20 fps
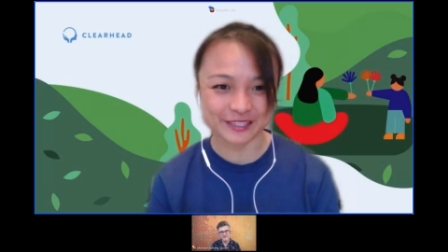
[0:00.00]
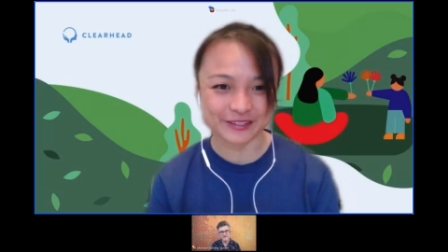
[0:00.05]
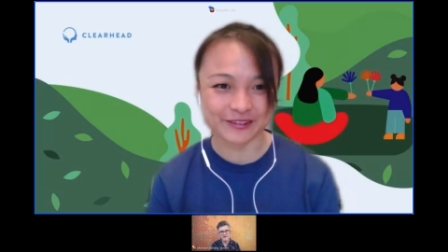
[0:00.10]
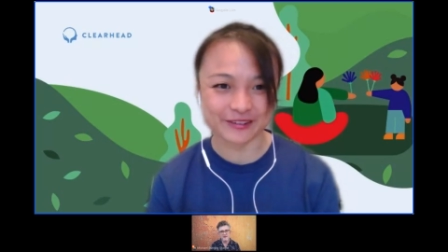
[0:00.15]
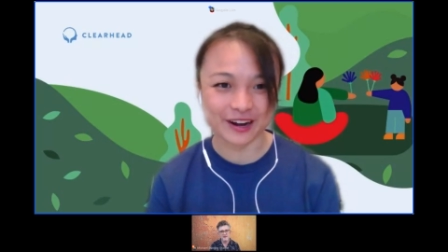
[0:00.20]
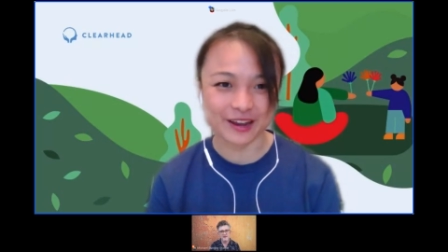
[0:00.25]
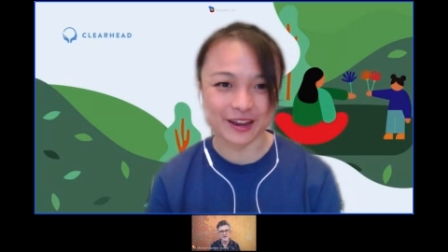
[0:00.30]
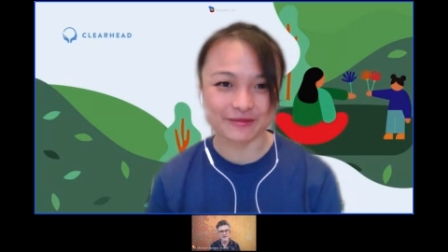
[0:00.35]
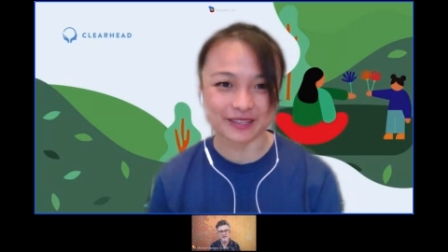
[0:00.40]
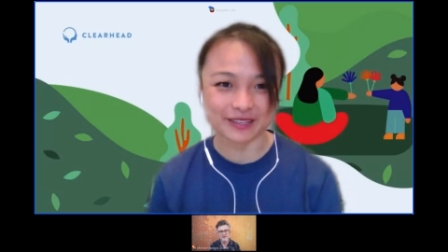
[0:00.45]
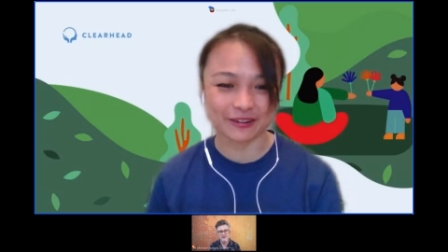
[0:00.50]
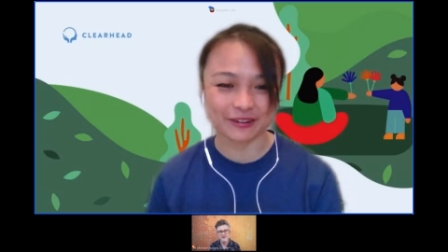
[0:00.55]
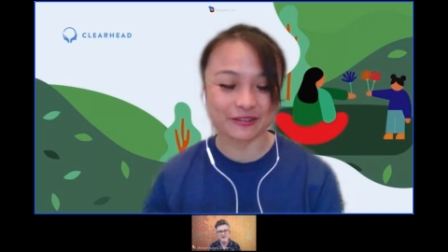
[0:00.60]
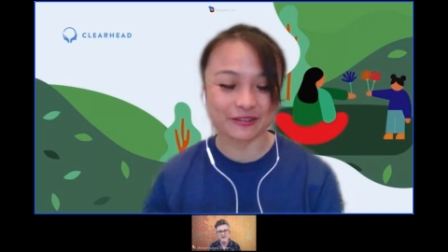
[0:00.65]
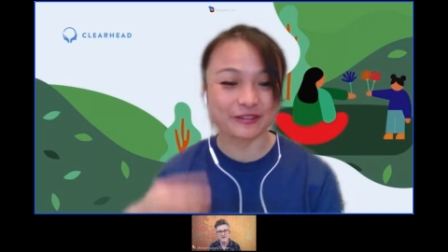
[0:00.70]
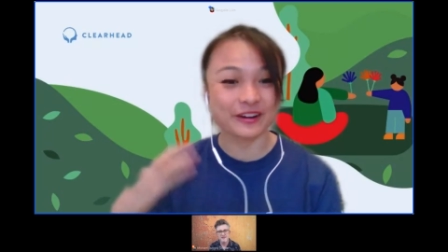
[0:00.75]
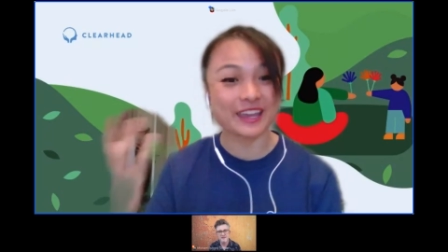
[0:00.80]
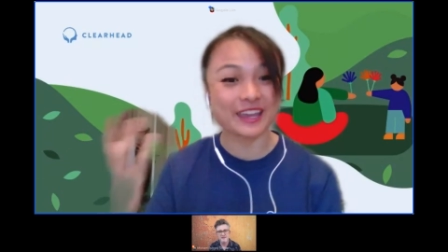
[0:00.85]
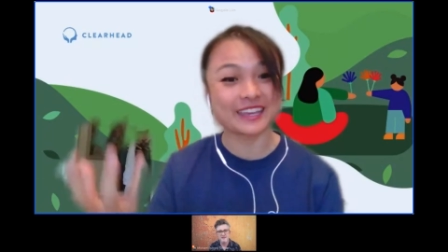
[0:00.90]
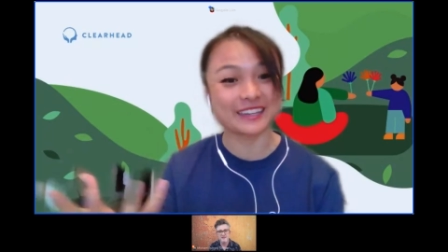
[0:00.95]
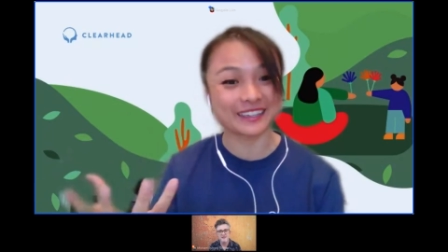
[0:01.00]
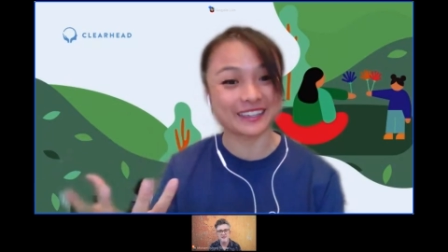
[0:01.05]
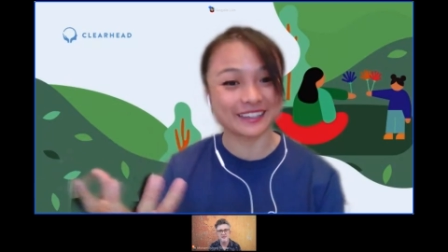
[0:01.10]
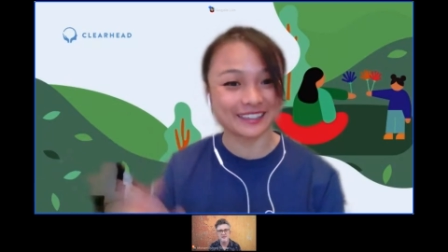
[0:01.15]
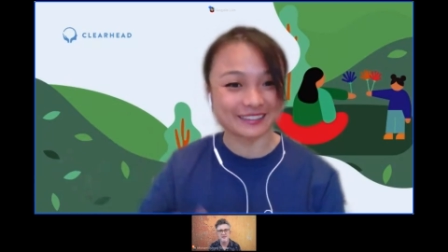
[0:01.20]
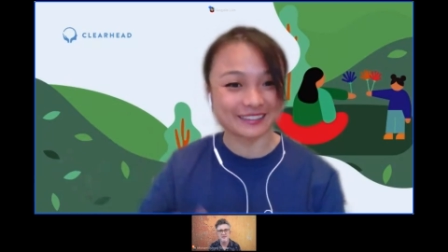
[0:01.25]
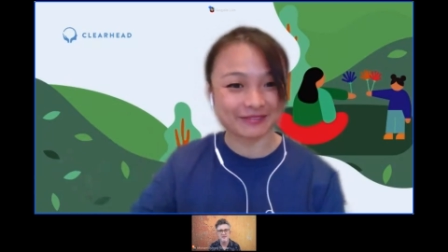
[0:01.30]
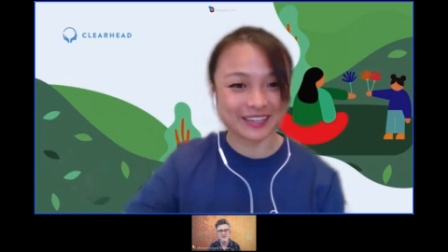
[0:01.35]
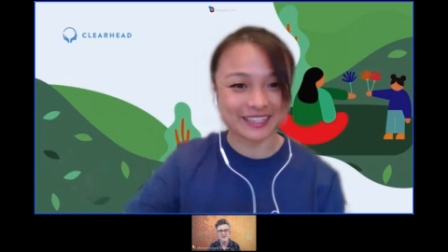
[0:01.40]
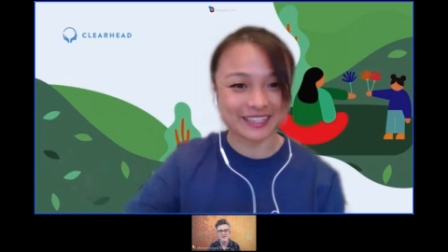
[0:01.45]
described and created,
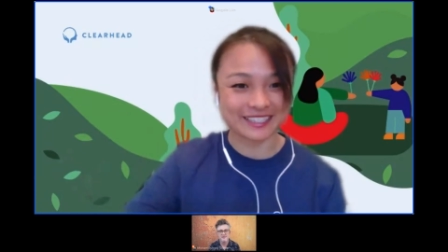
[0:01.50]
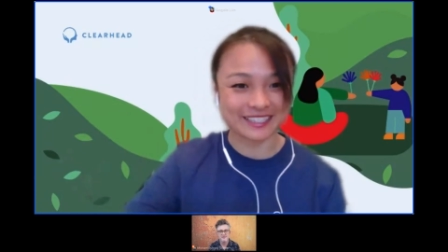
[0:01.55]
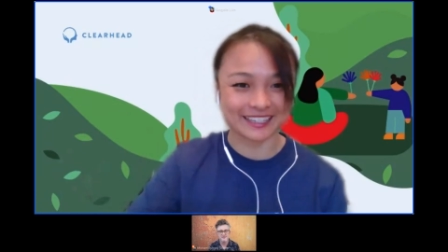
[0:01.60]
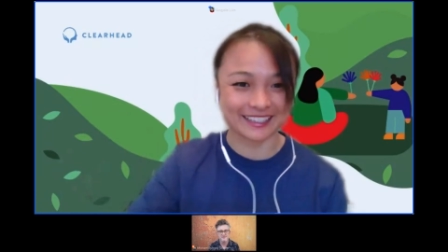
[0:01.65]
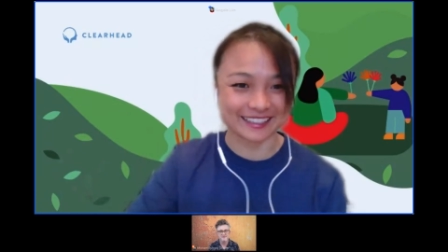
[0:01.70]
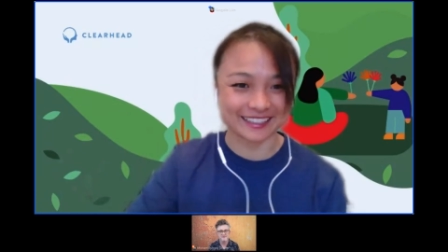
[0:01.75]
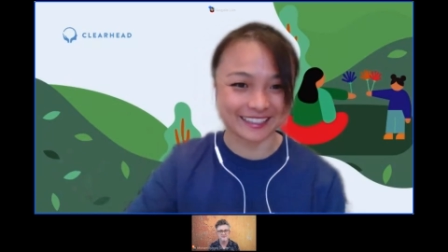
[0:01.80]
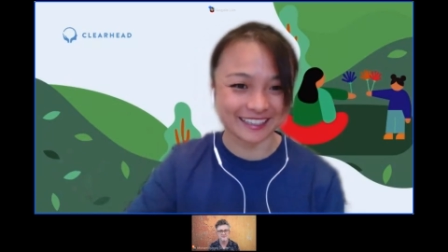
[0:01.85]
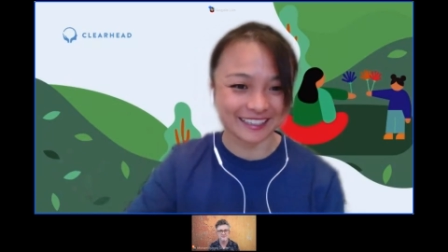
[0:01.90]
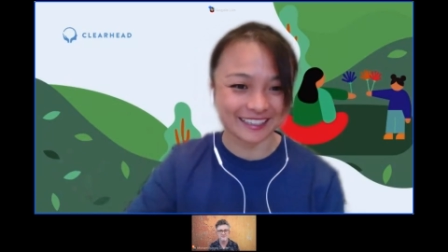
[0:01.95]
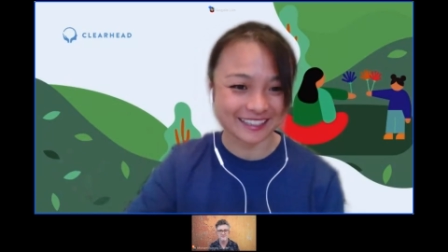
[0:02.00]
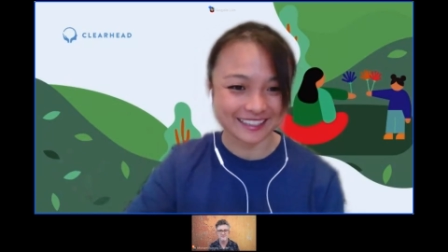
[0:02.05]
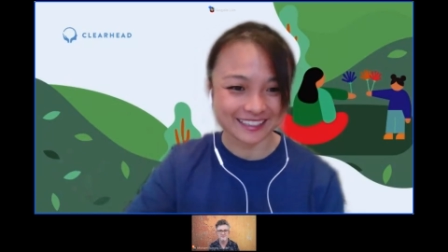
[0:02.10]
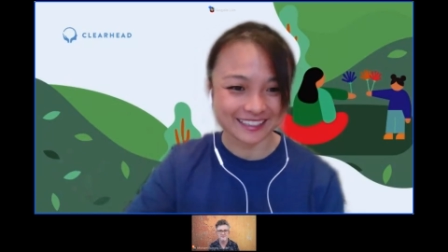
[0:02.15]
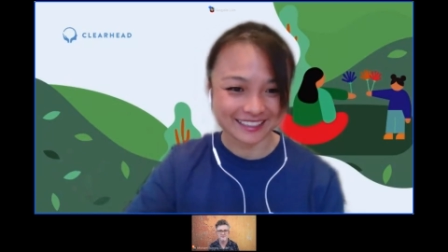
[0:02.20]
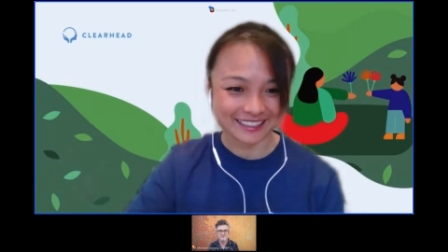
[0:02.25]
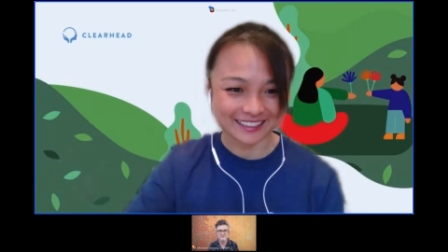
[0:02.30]
basically?